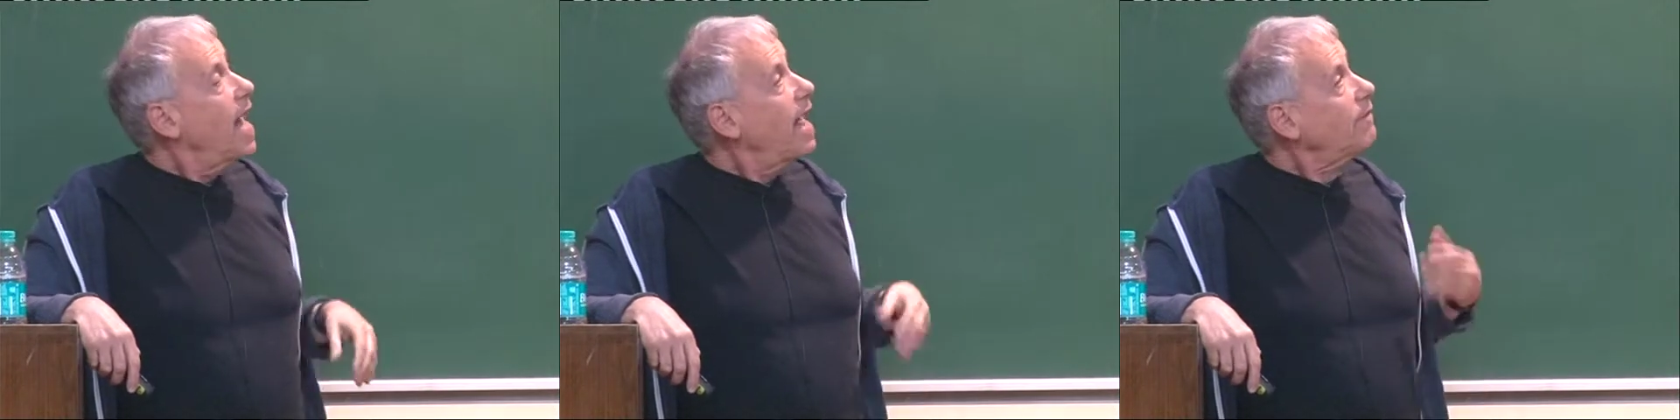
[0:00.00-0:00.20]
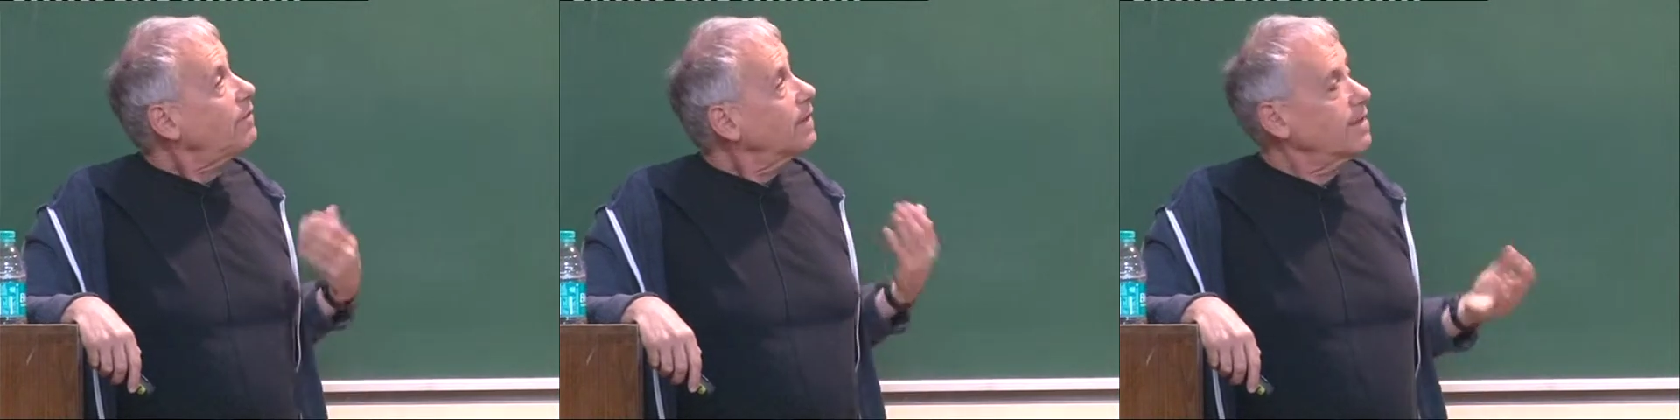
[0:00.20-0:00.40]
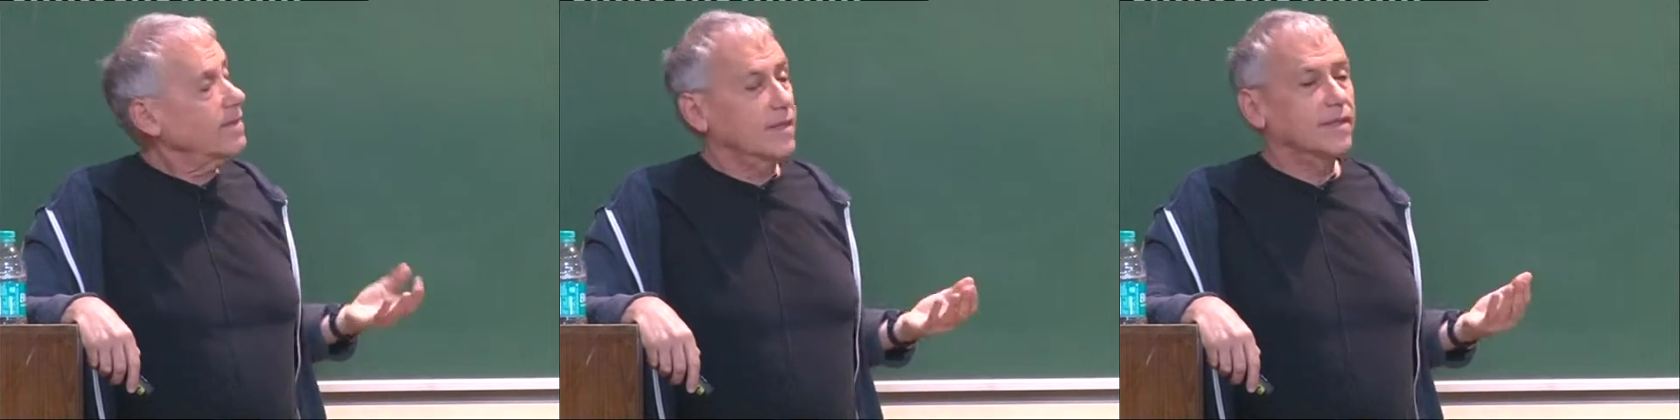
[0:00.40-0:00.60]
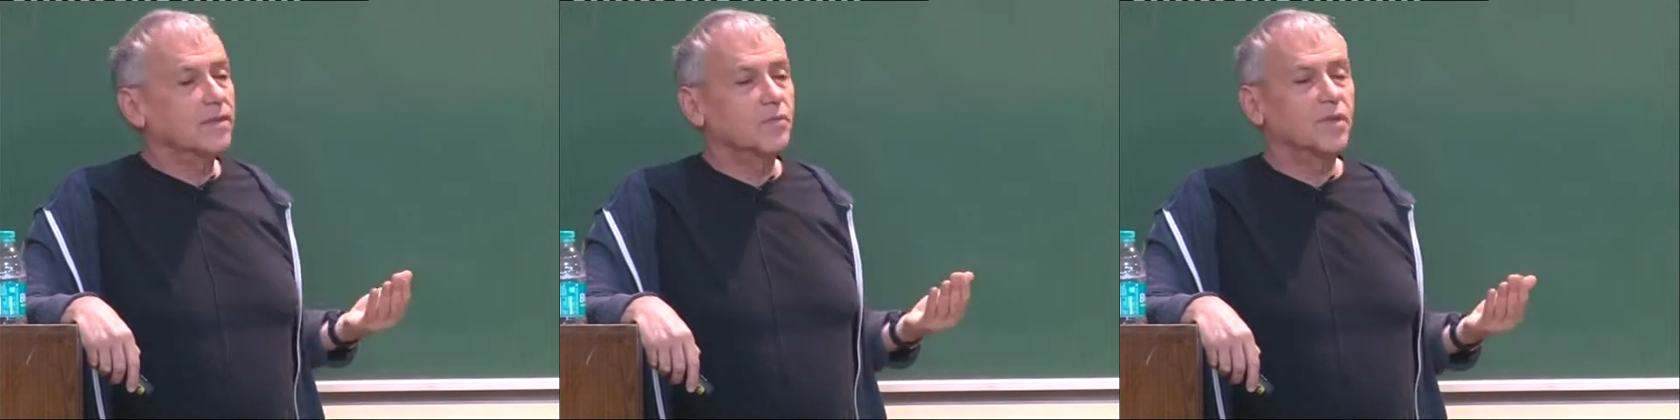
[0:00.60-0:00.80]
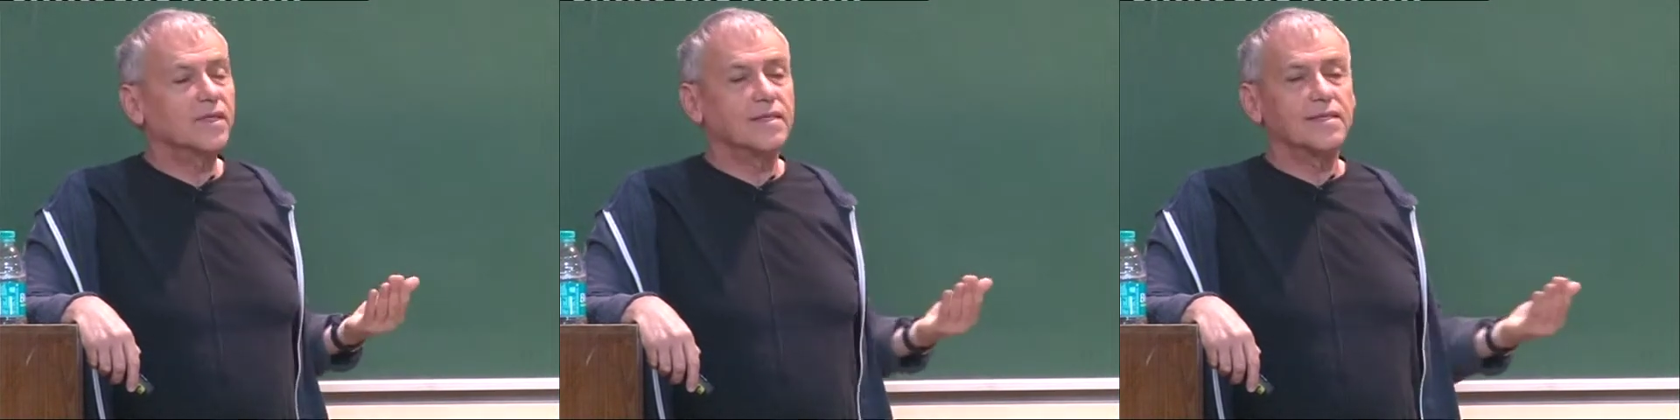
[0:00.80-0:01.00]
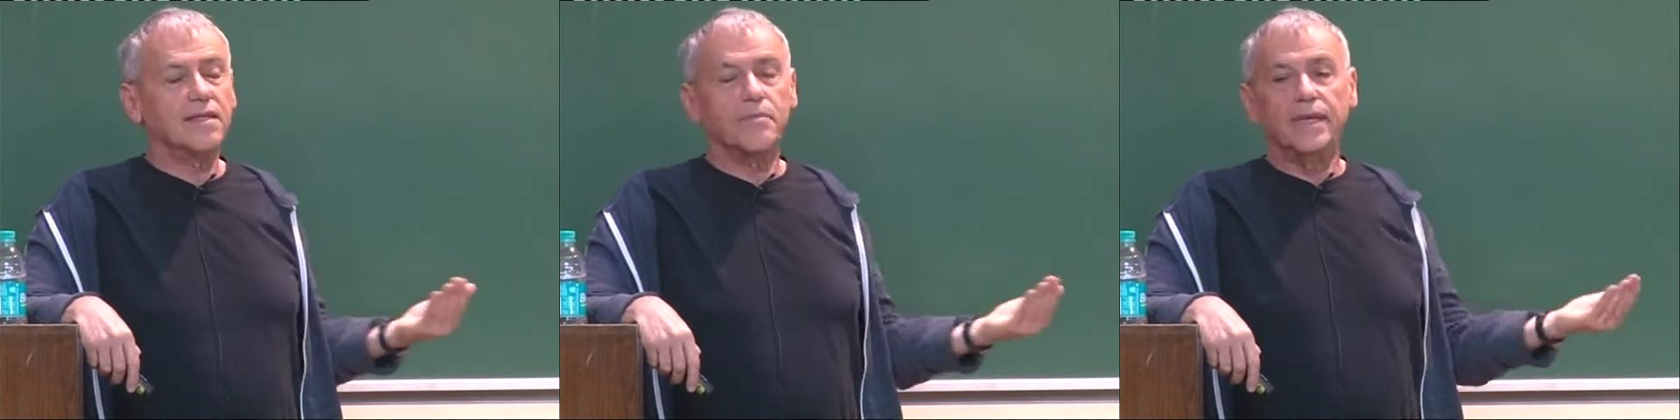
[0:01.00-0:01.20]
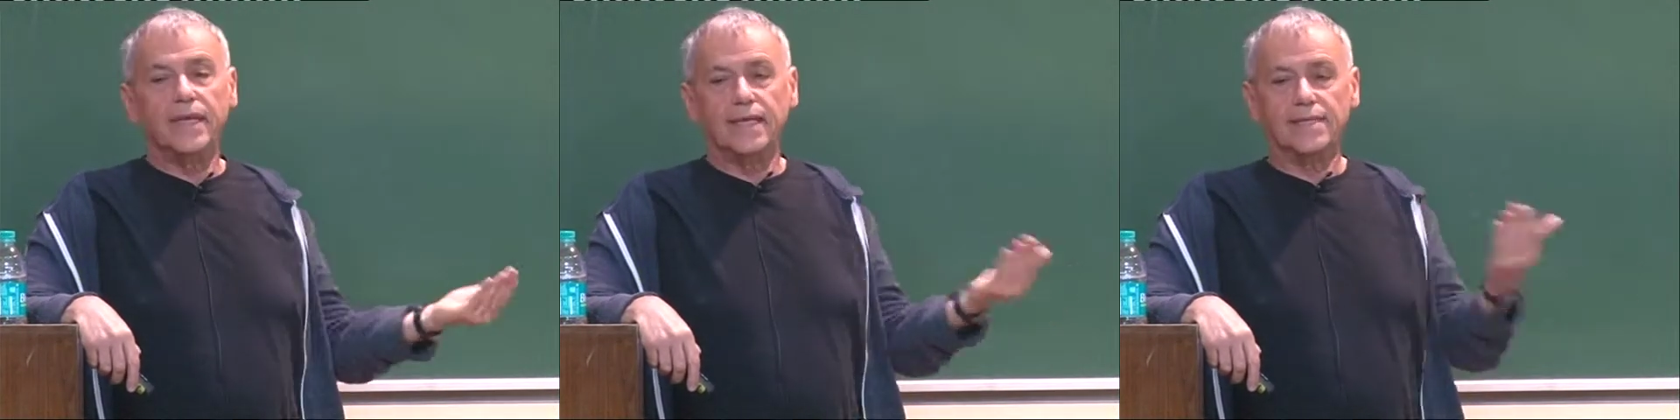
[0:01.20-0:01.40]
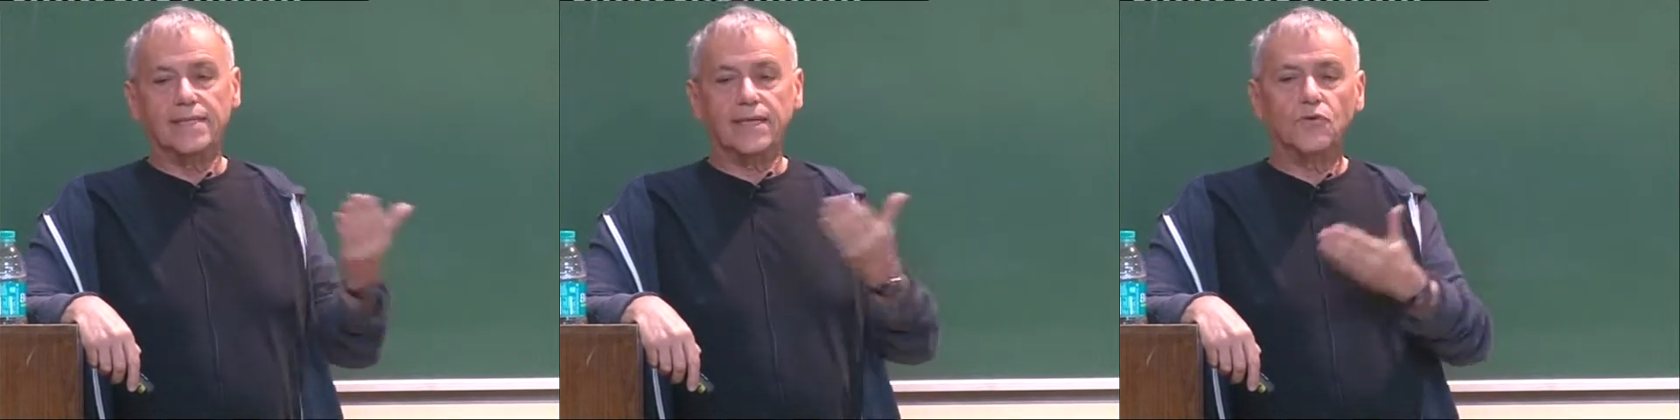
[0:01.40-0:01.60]
After that, what does it
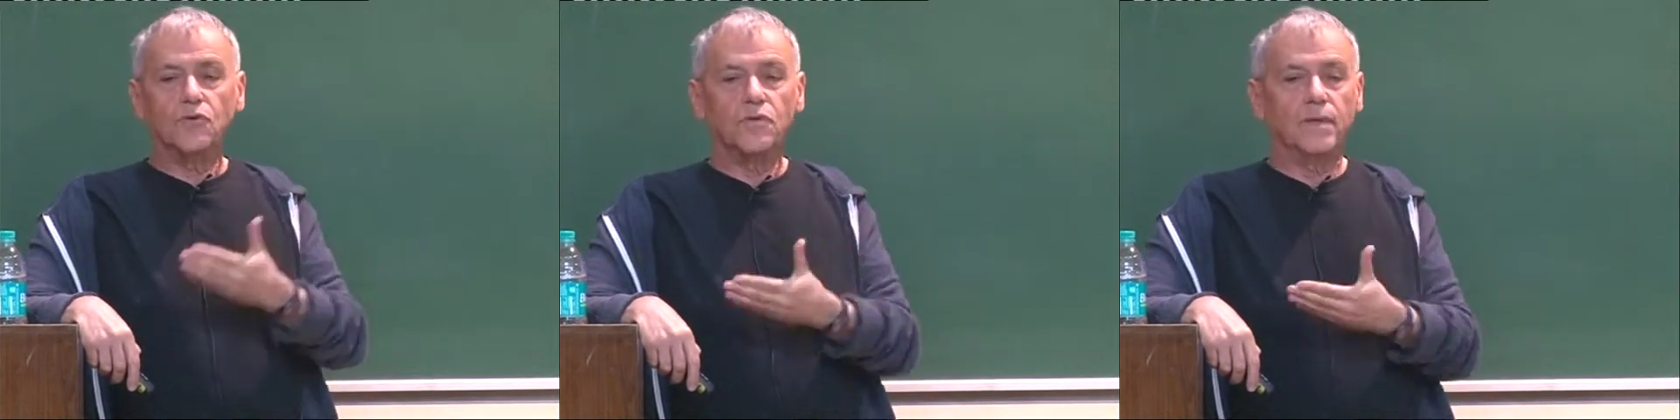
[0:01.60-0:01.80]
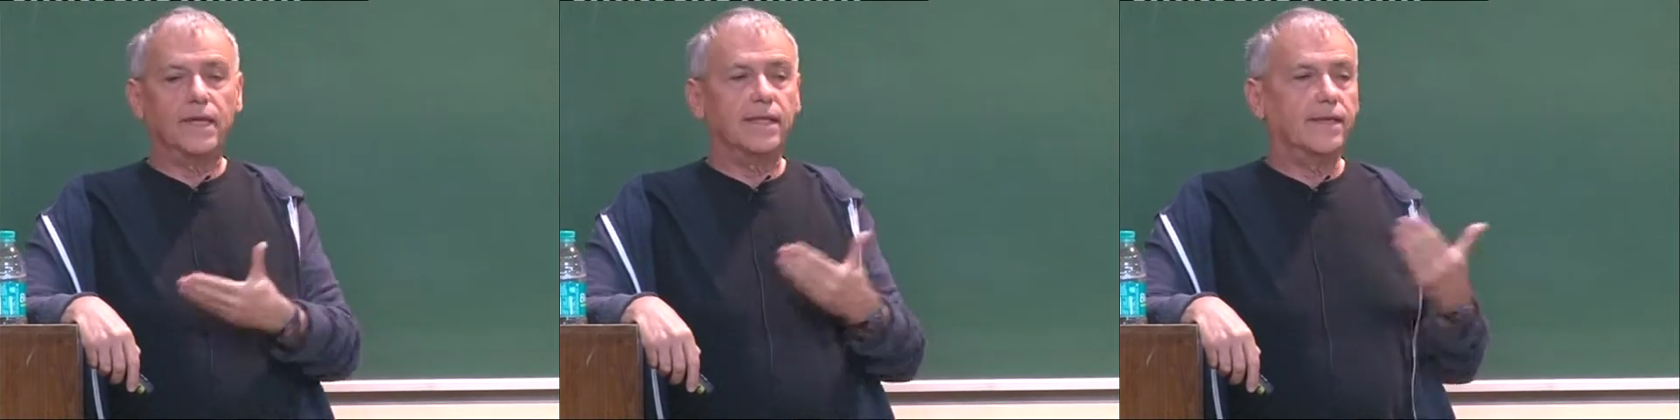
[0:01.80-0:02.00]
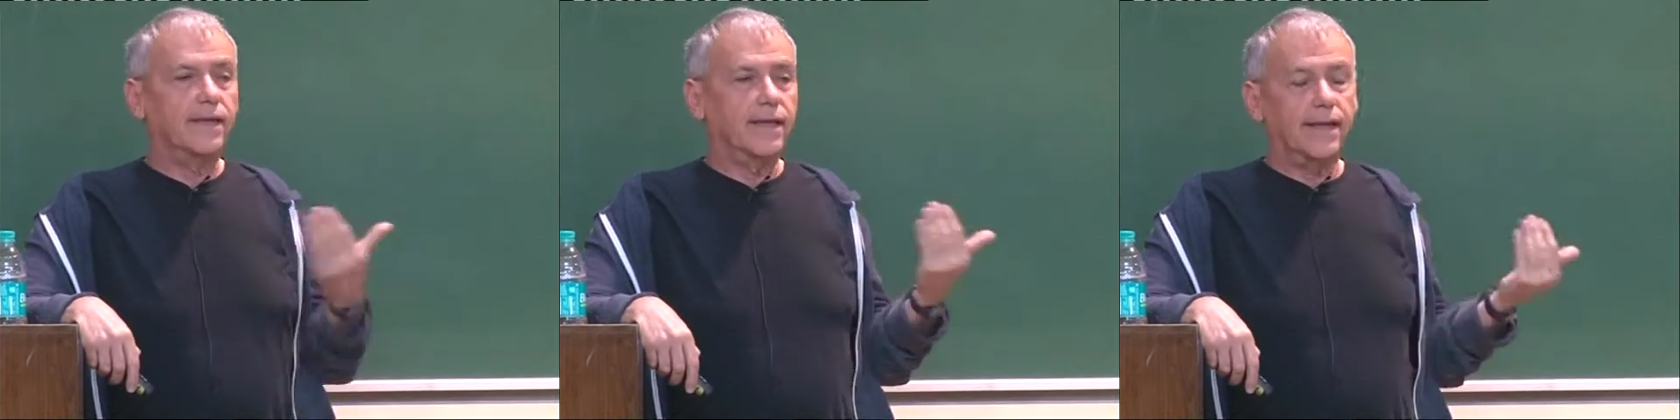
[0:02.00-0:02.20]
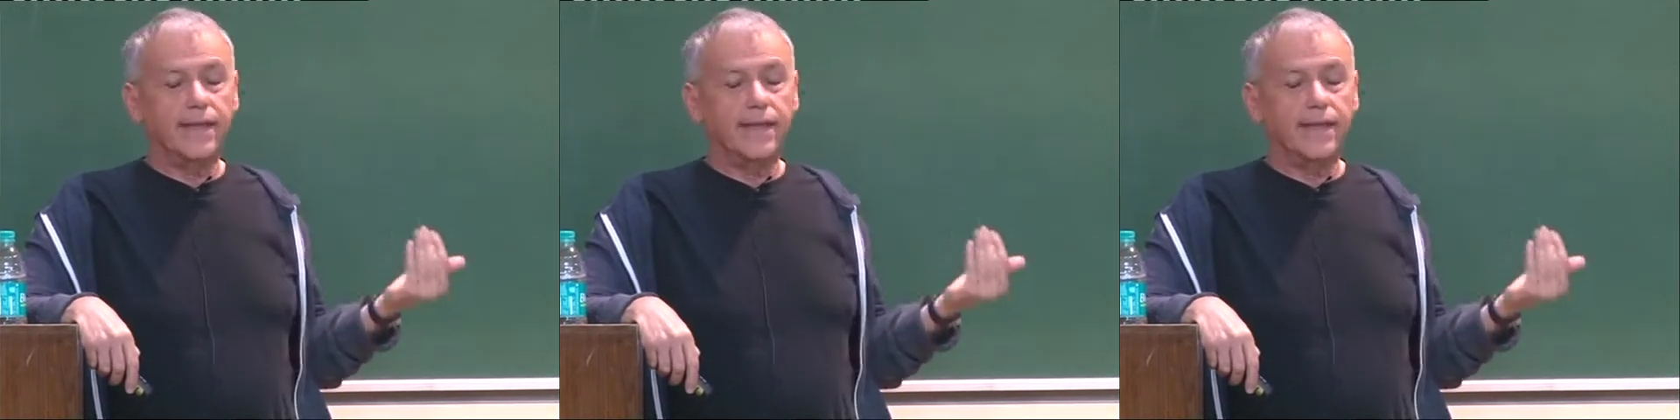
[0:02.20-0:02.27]
mean he's a good bad?